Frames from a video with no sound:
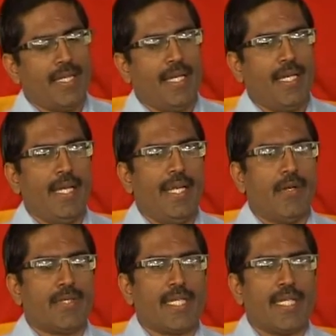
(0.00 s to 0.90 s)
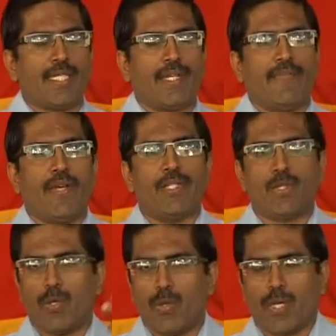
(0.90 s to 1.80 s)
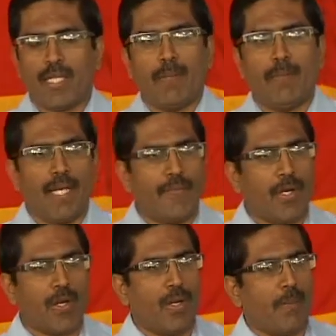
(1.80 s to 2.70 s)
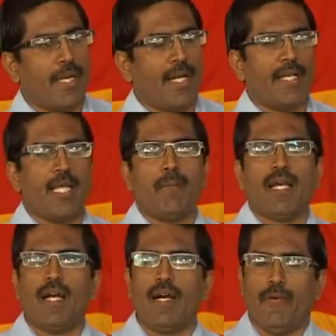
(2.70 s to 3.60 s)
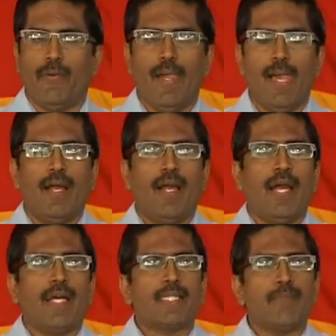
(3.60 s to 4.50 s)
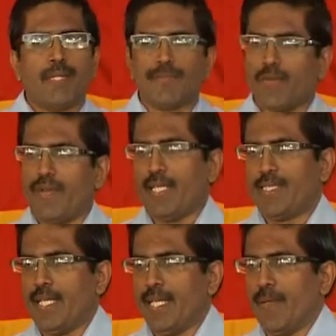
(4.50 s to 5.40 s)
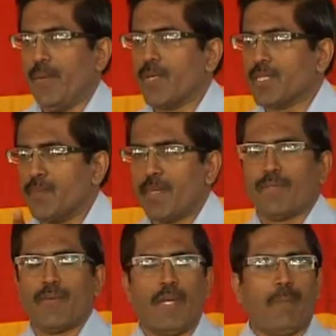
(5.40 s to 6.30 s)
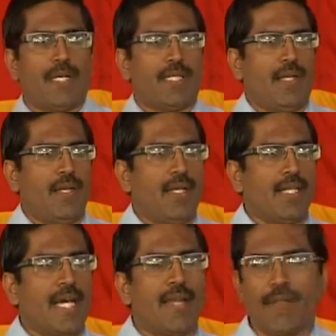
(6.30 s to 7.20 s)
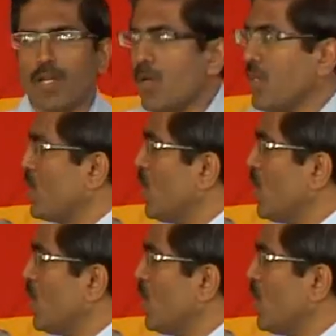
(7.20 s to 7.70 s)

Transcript: the intoxication phase or during the immediate withdrawal period, they may have symptoms of anxiety or symptoms of depression. That will not